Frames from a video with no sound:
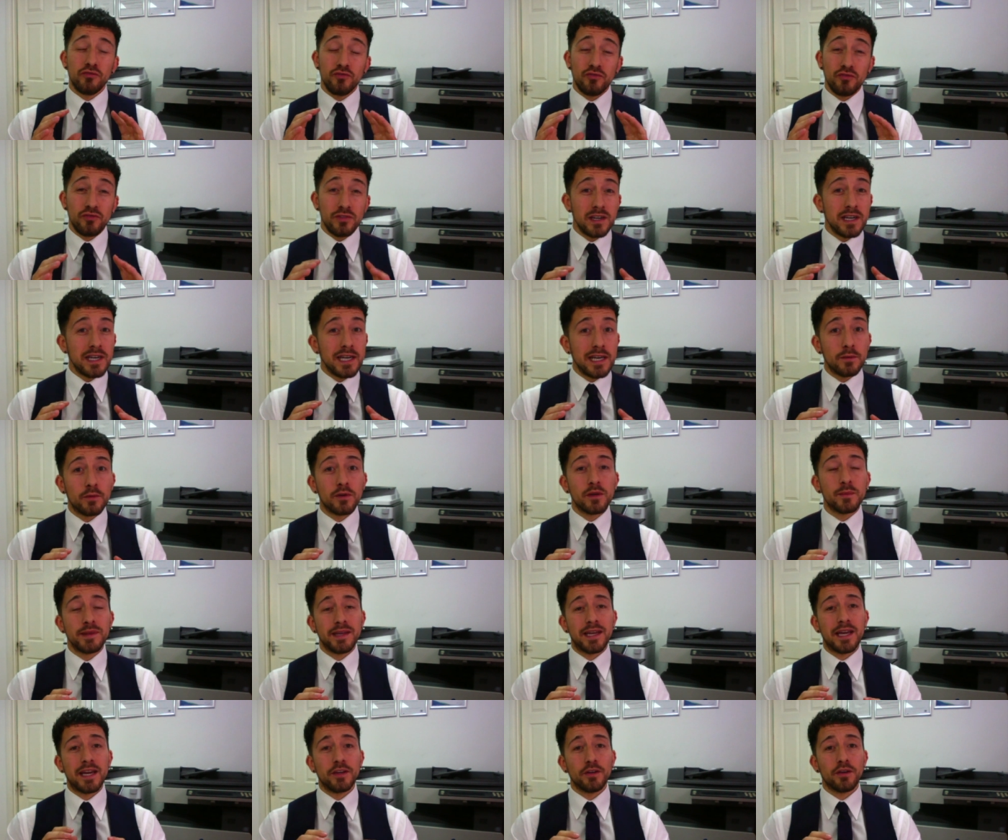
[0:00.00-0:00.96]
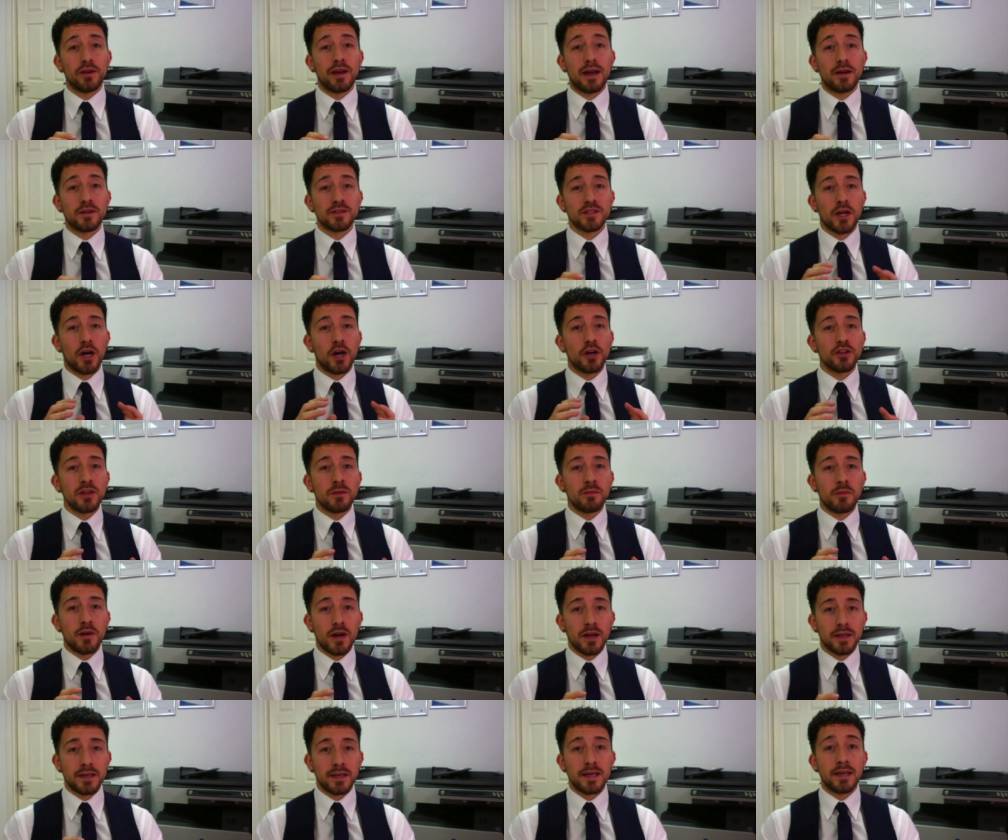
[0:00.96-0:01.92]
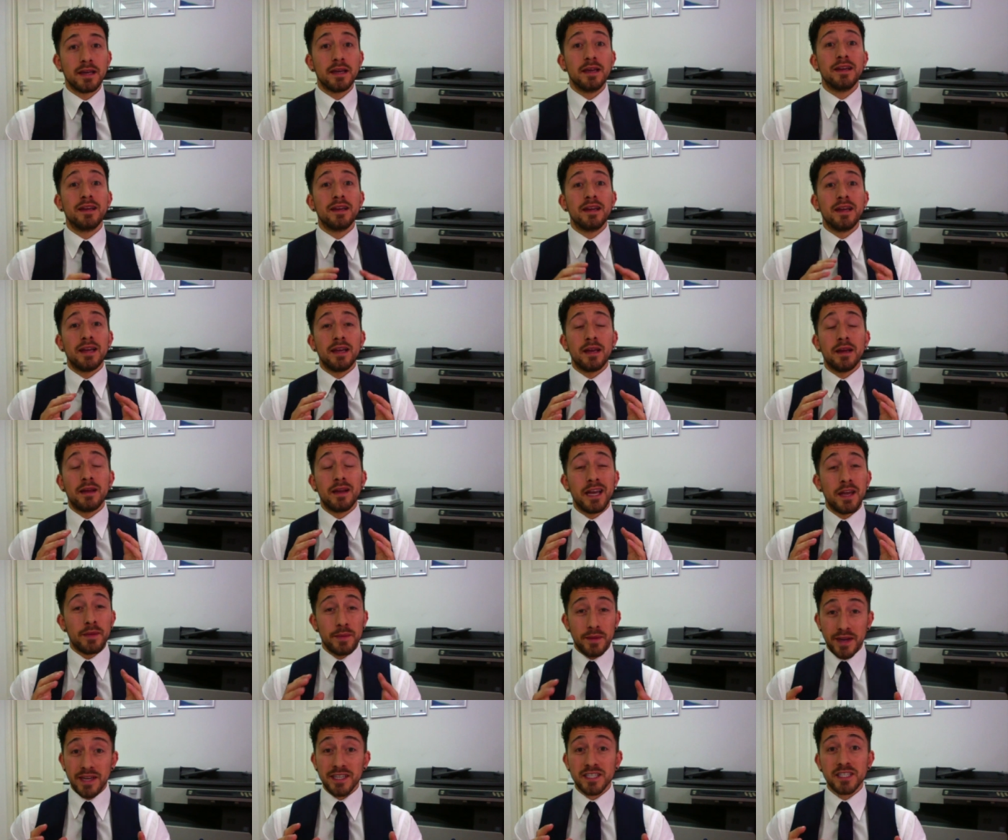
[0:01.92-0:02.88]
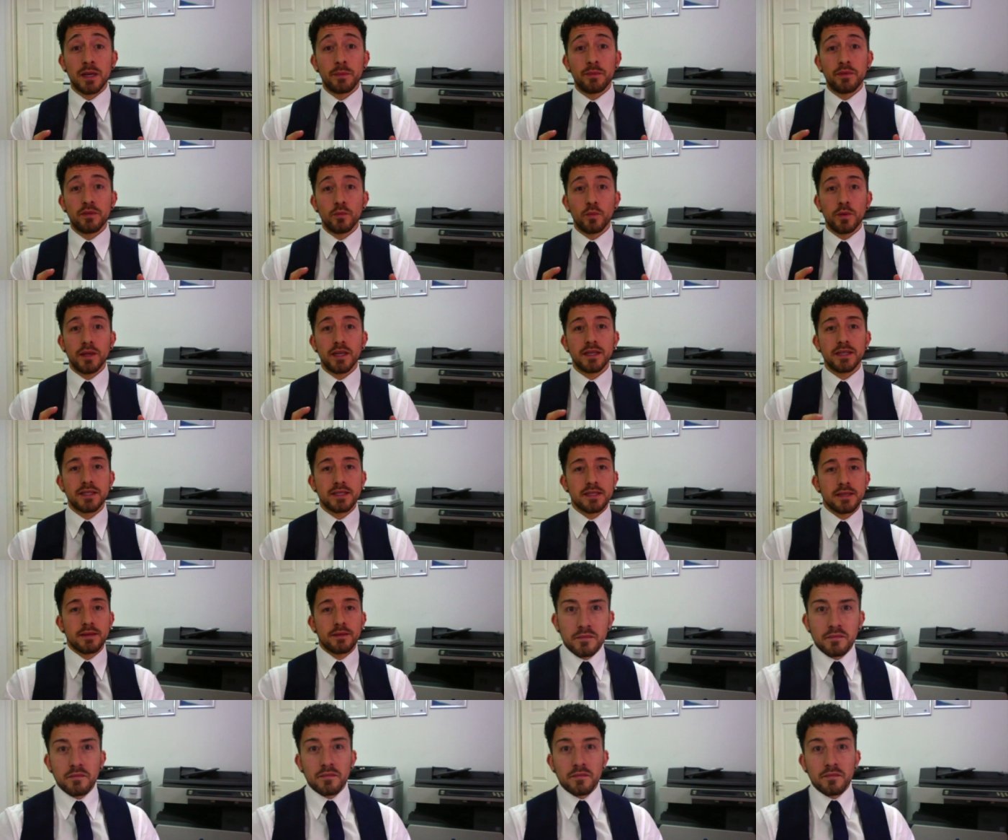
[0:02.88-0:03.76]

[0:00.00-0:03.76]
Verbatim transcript: really want to be getting your house on the market in the next couple of weeks.